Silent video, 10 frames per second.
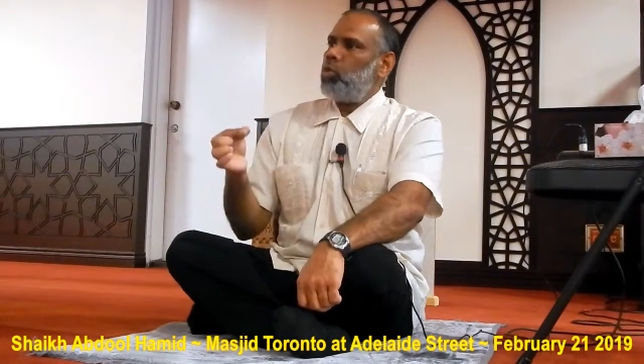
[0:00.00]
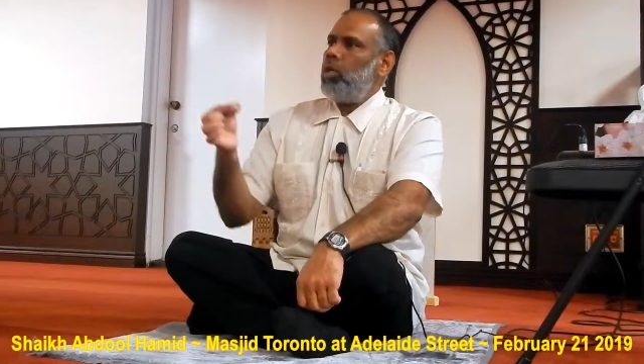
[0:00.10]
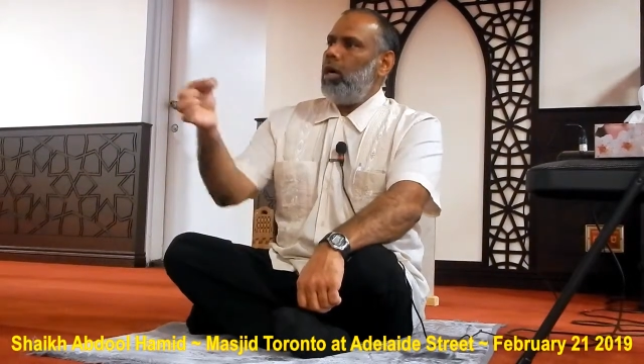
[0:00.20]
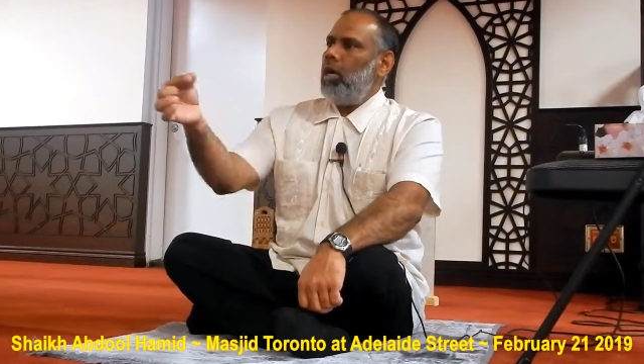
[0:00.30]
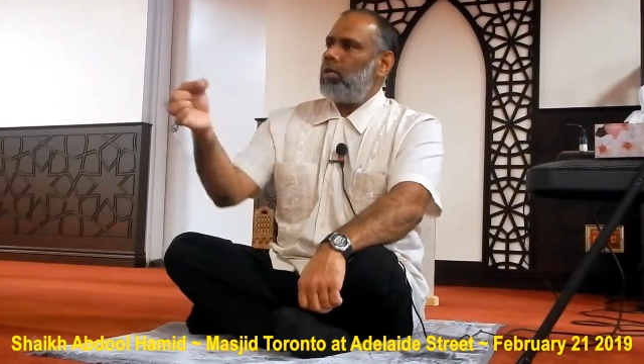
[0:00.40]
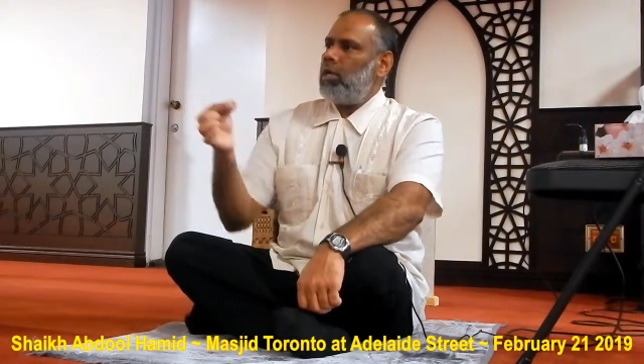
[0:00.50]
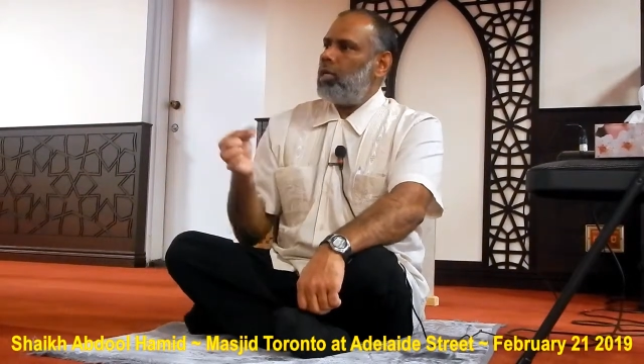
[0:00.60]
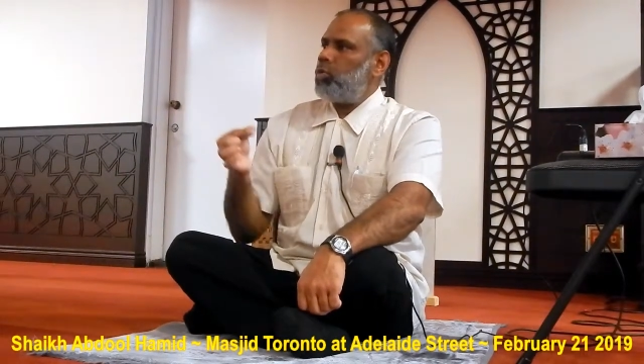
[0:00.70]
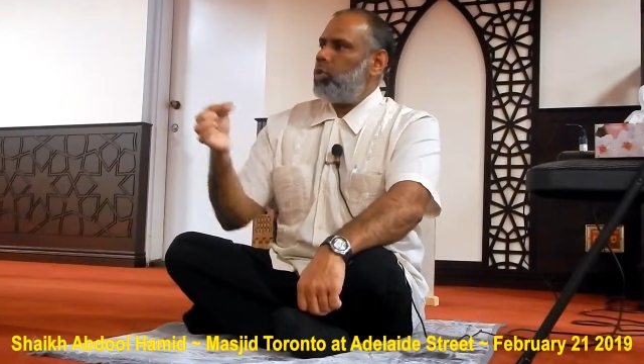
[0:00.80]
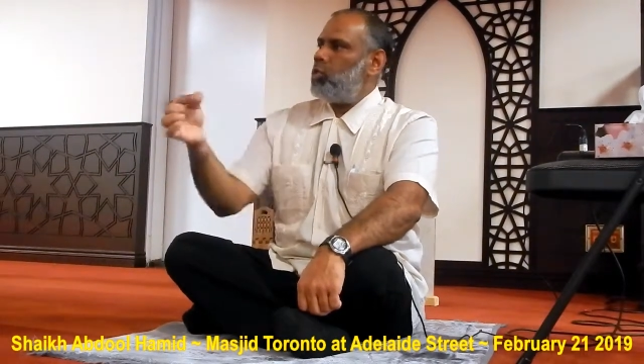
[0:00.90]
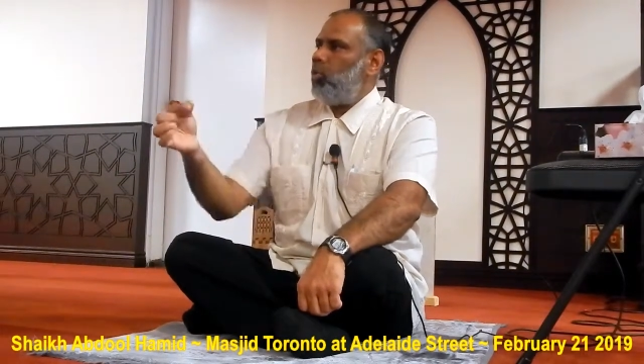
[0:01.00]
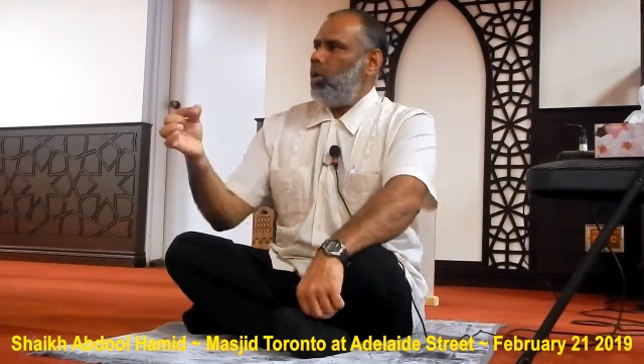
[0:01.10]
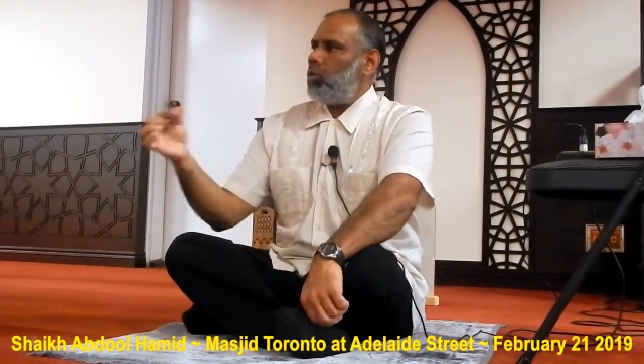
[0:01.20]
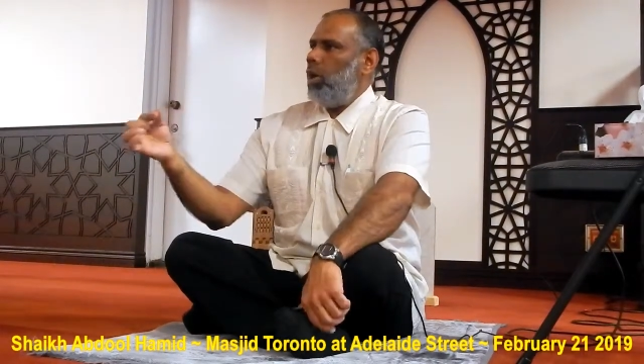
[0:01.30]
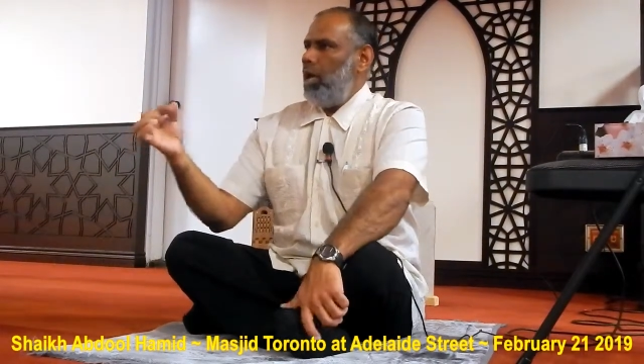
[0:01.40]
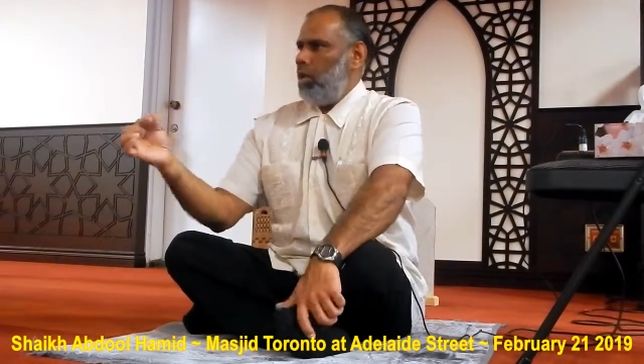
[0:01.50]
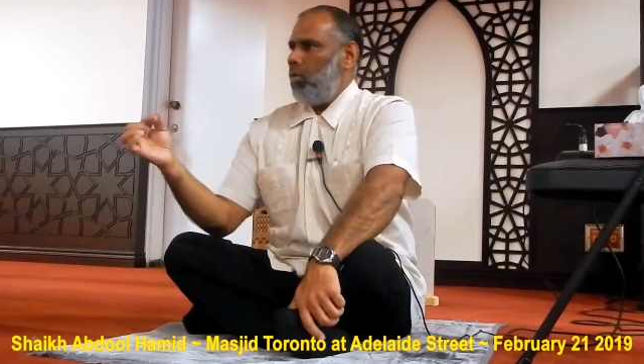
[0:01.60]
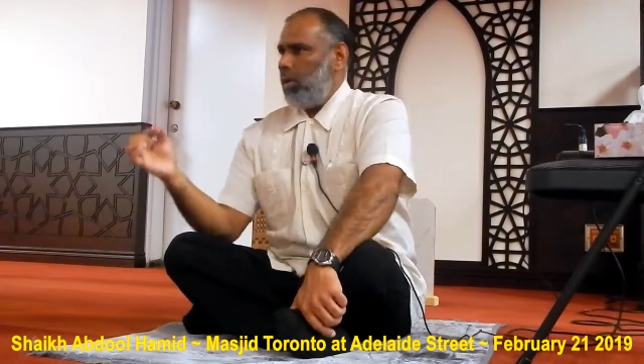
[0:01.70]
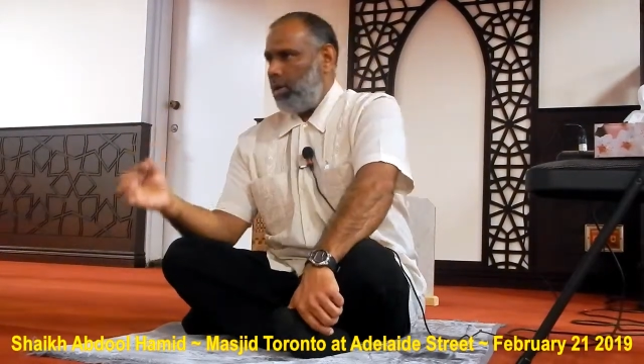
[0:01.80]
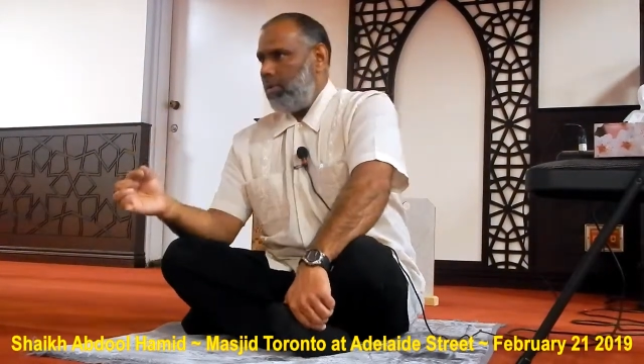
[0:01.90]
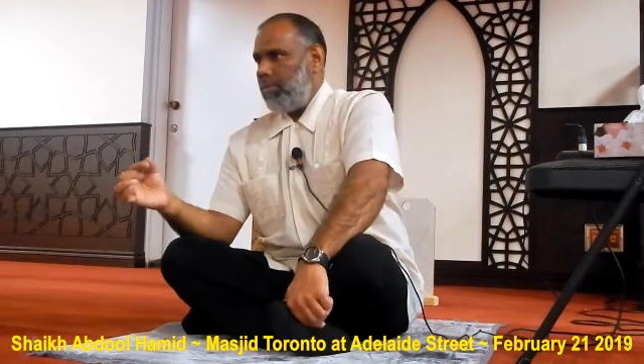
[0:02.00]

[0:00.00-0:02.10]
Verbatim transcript: we utter as we speak to anyone